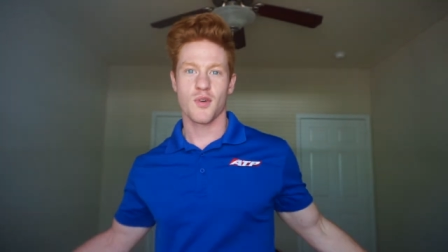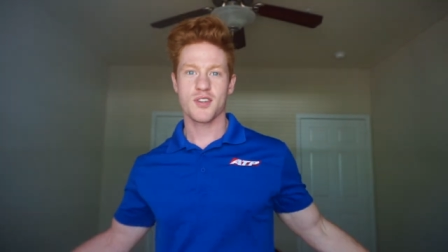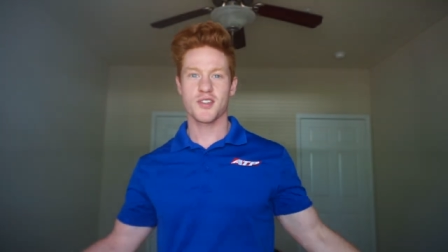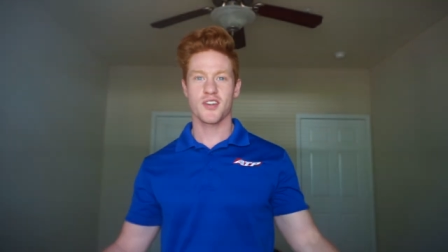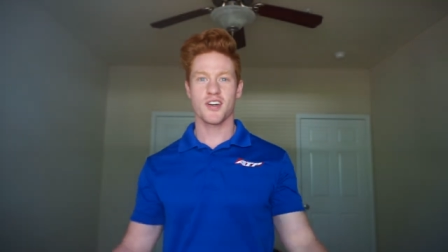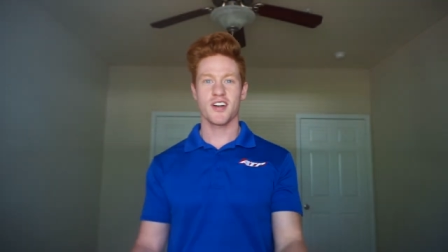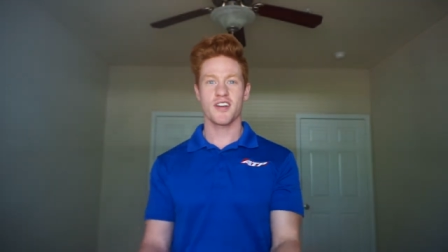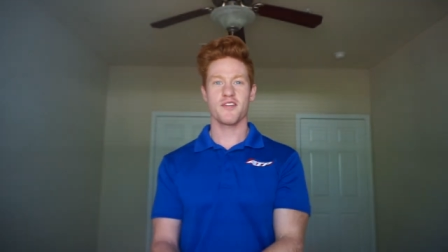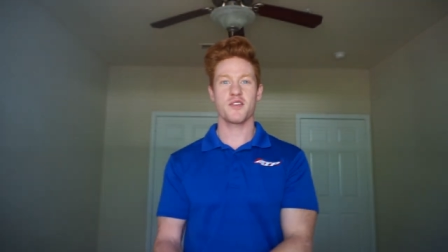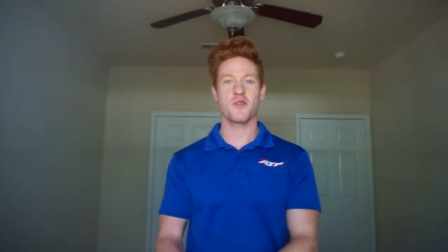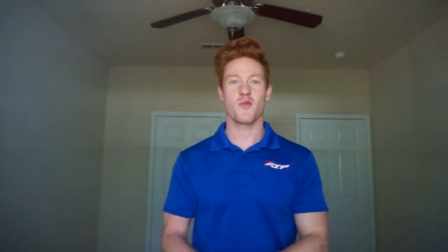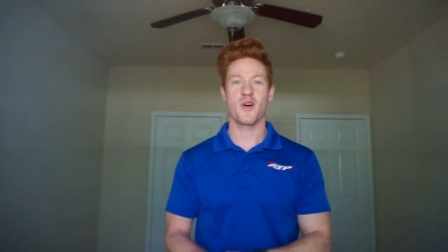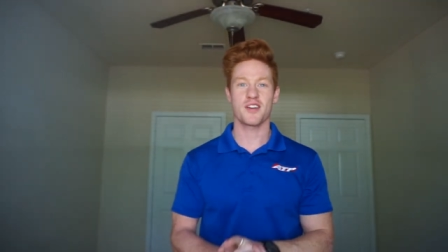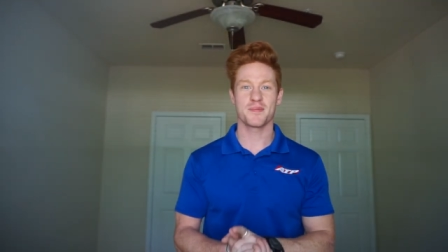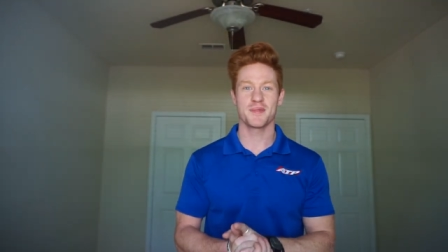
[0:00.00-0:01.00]
What's going on, everyone?
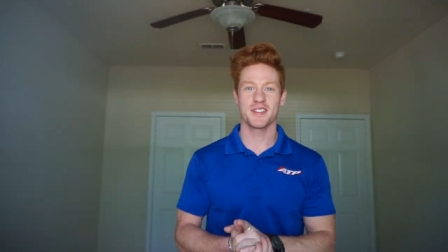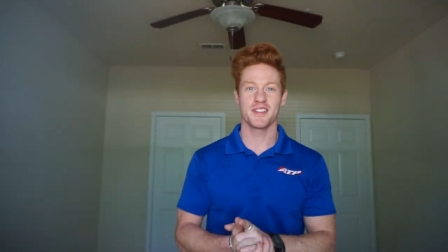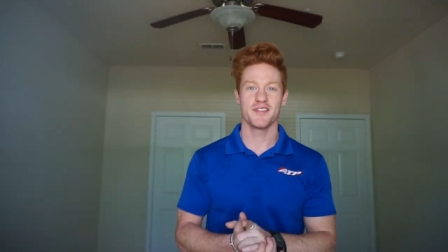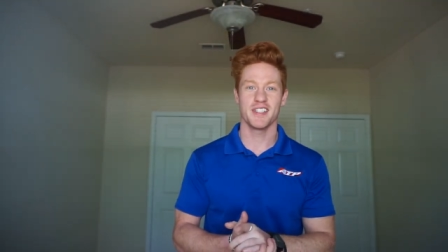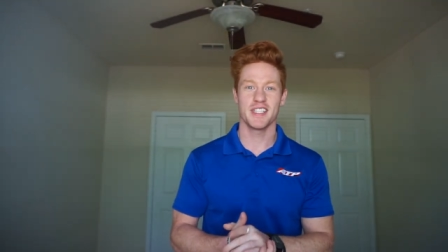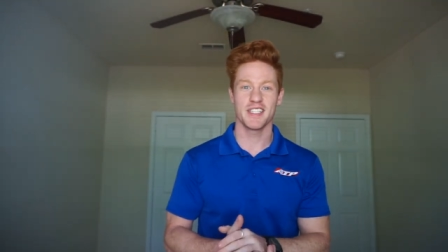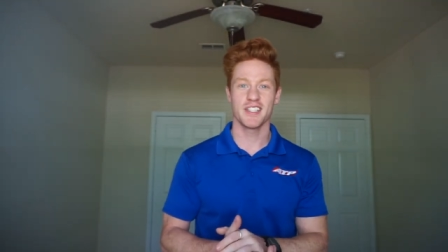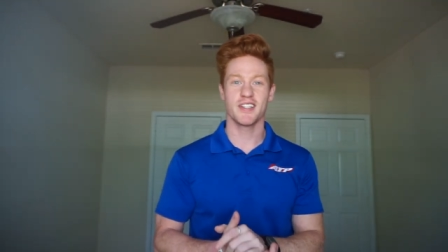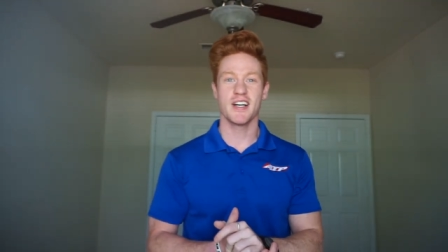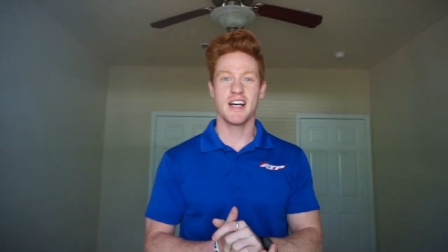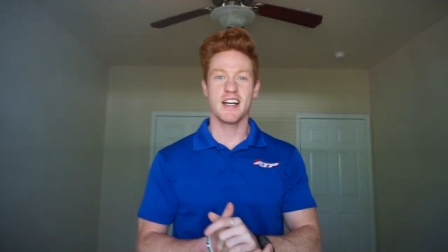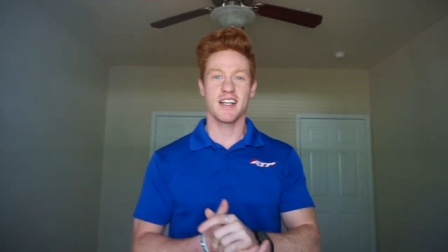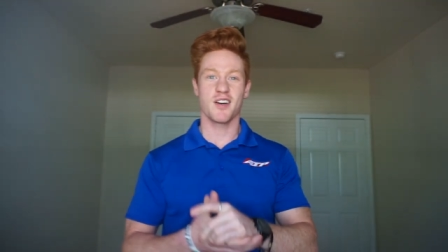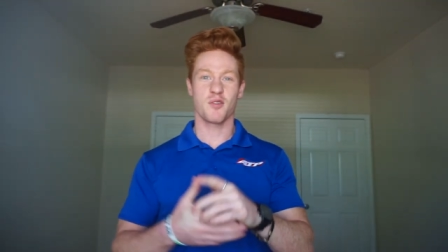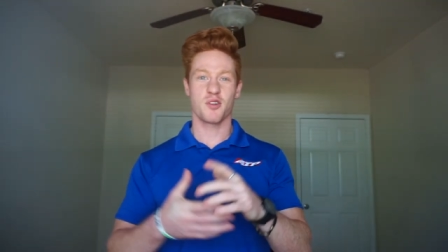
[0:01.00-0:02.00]
Welcome to the video.
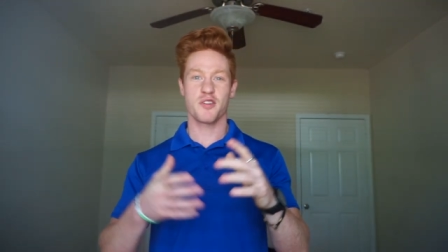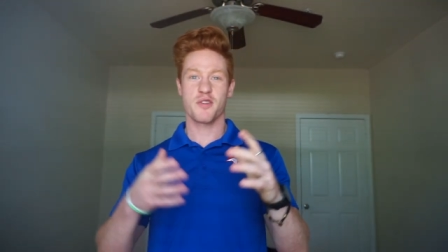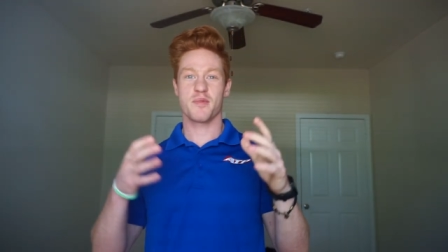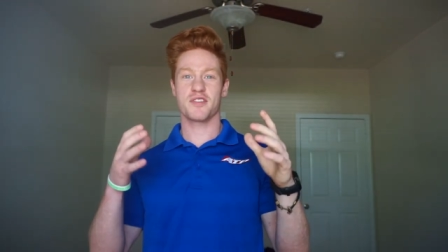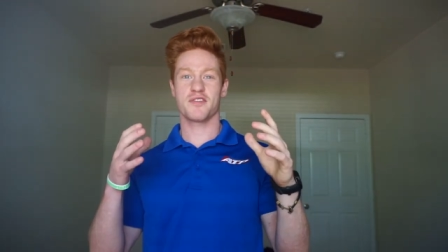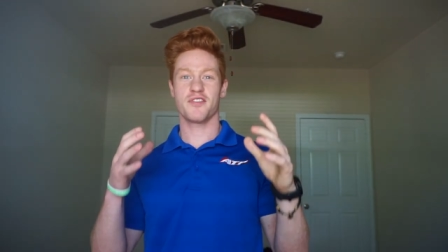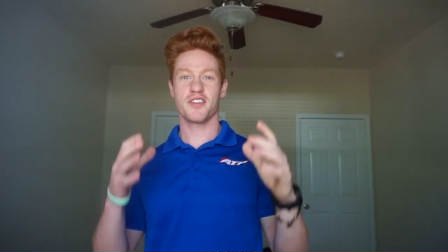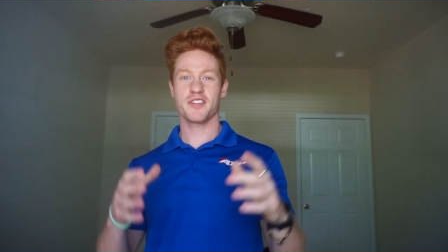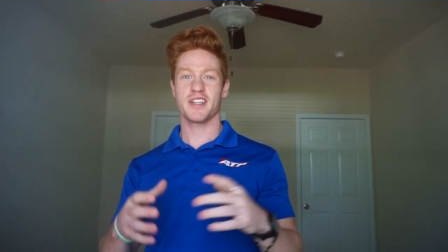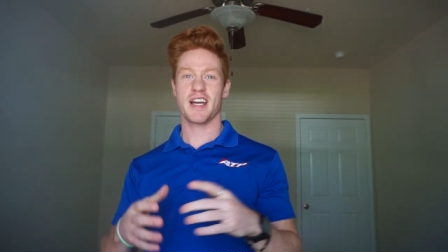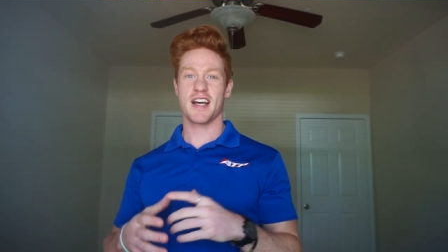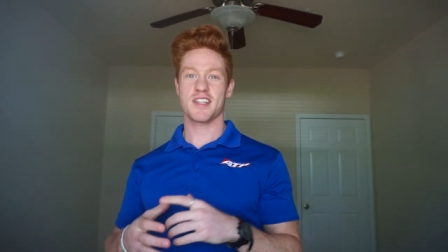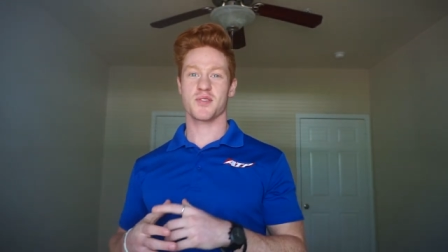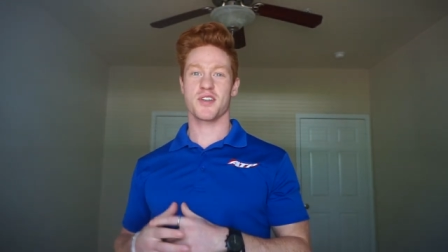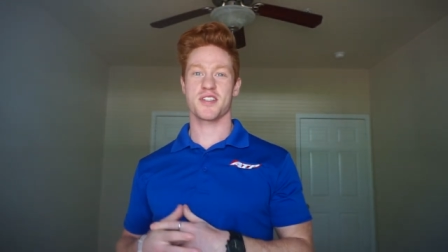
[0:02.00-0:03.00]
Now, one of the most frequently
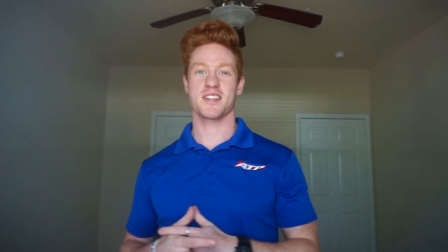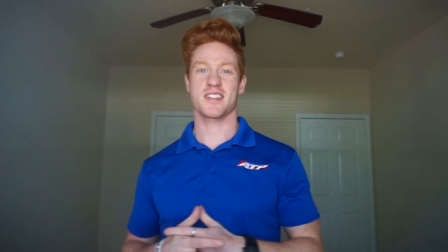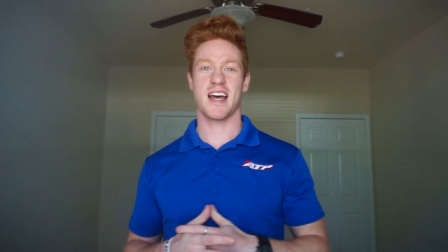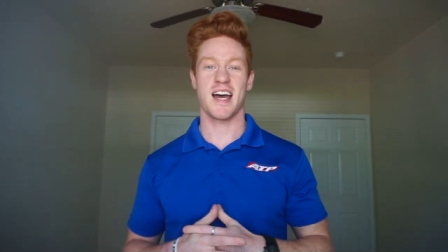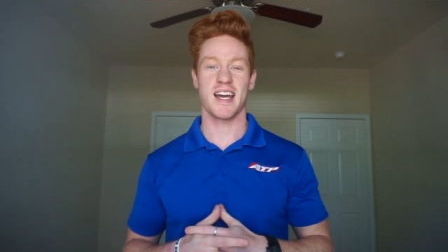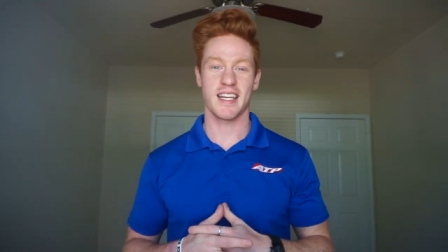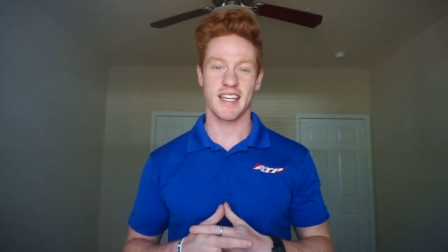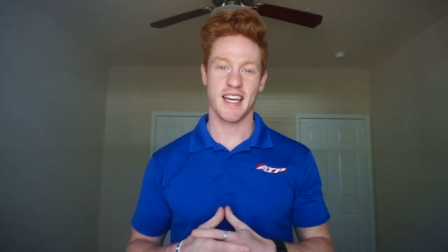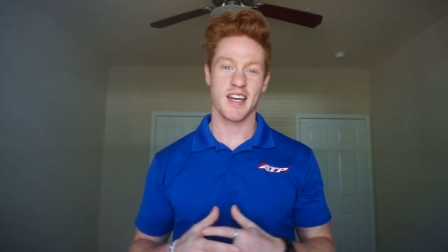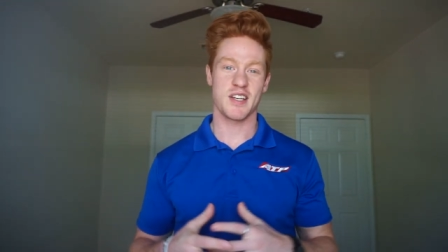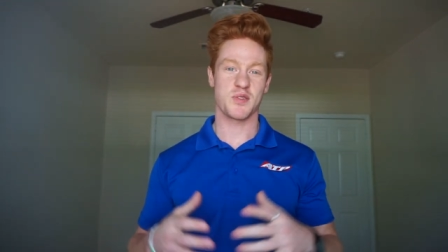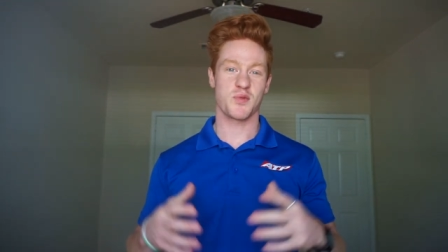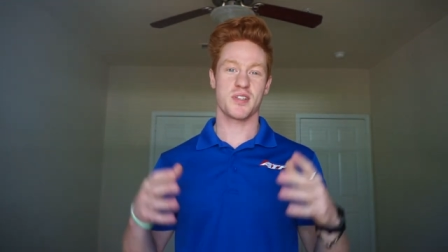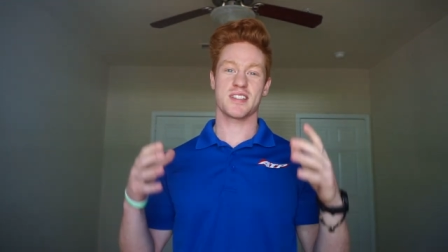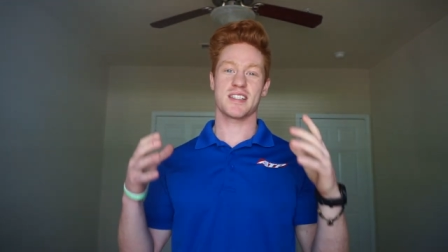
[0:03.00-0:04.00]
asked questions I get
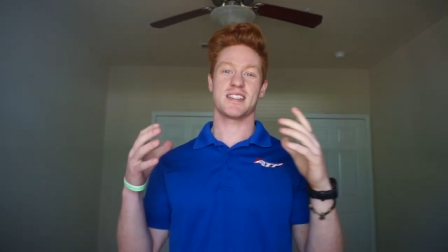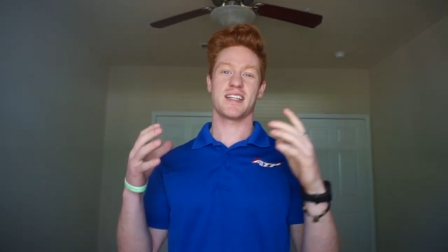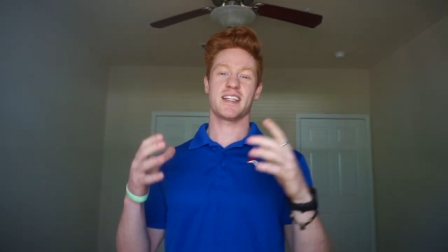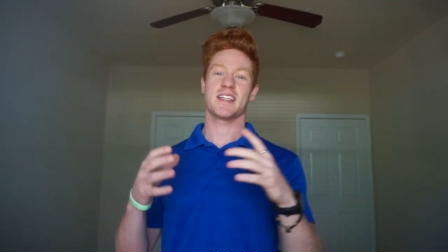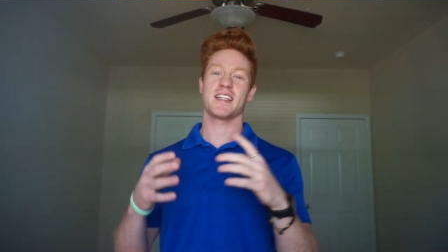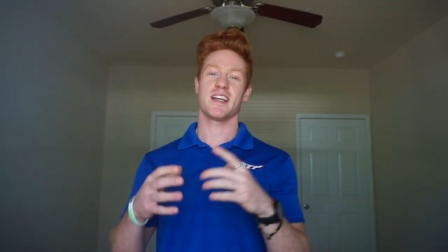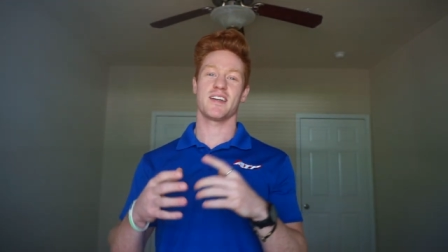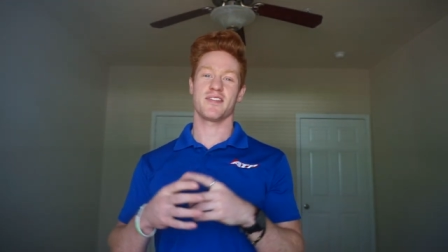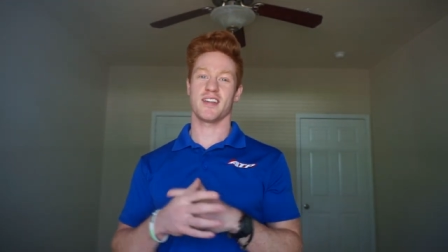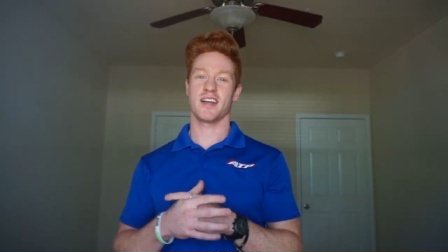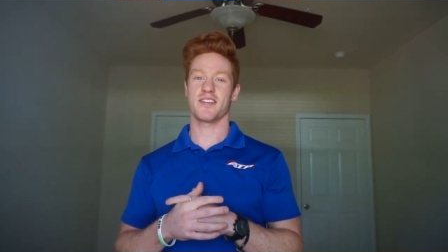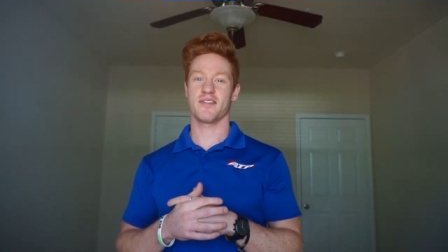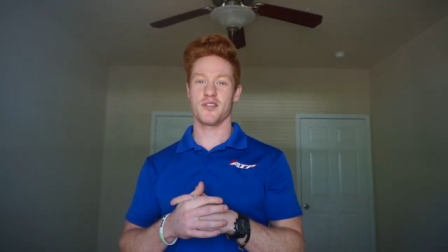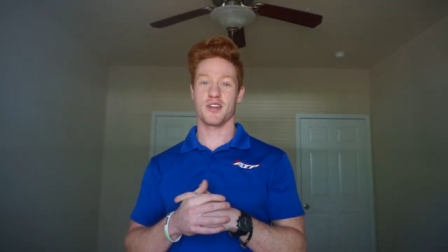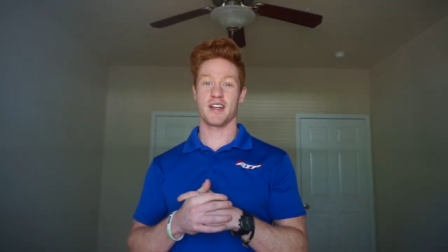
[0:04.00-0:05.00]
is, what is the day in the life
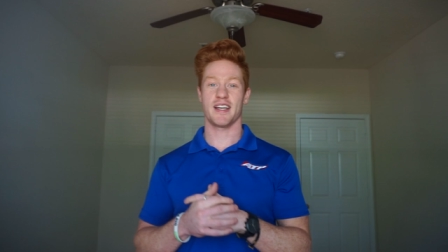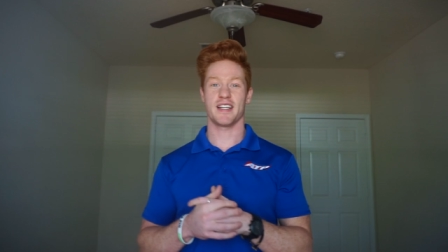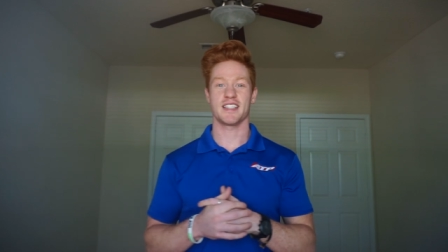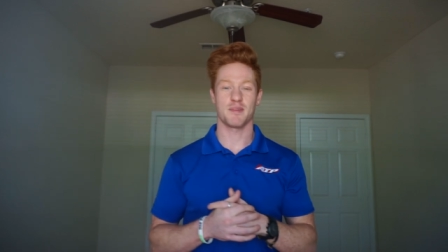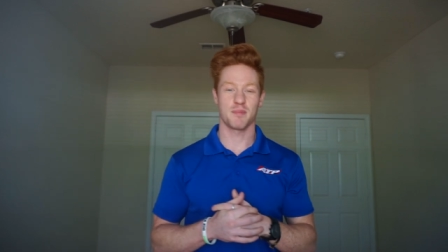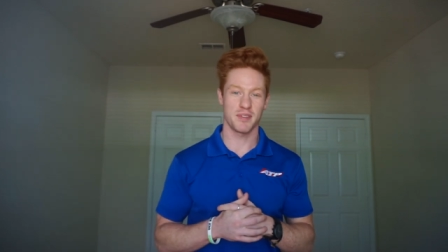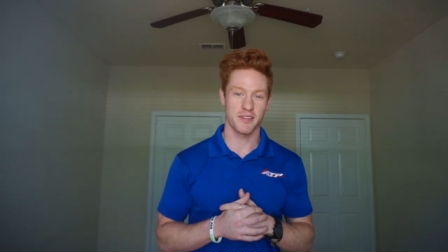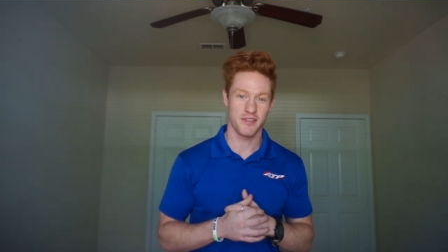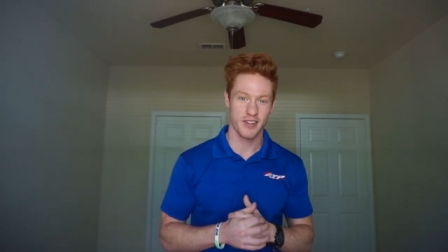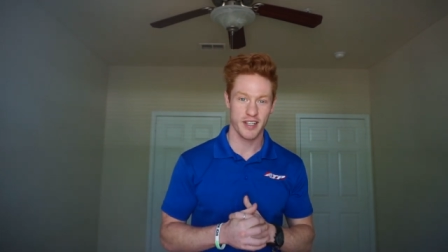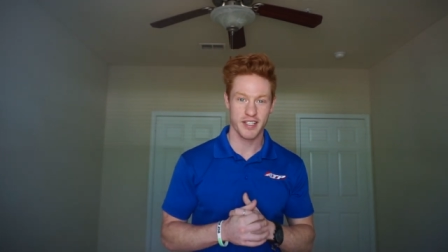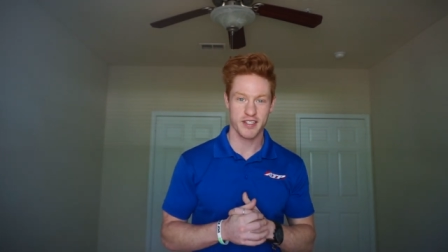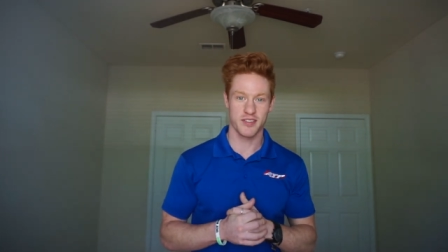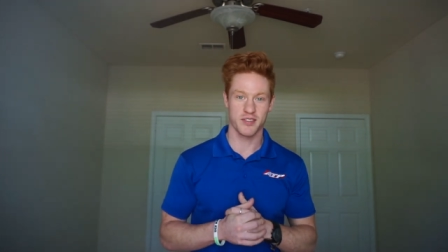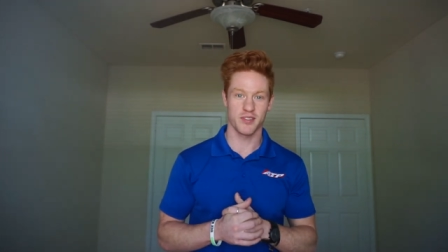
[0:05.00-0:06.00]
like for an A T P
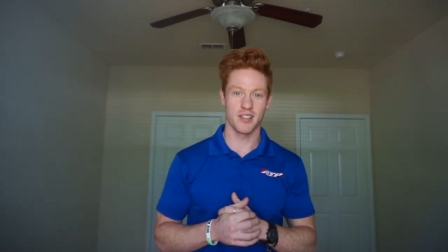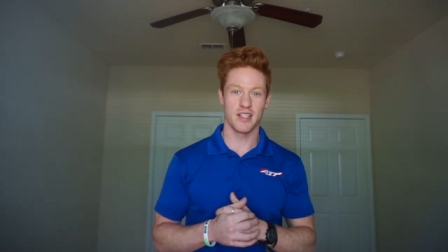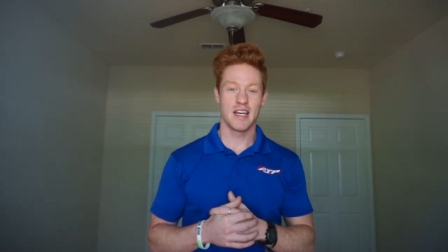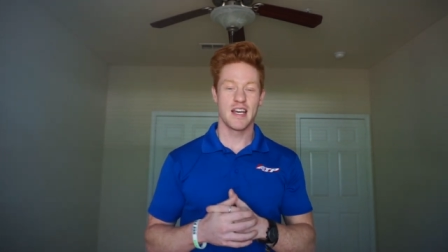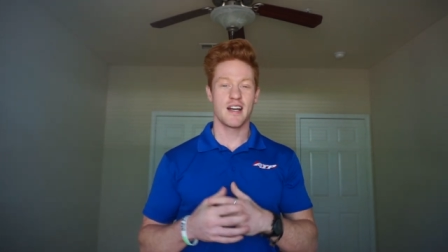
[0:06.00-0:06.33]
flight student?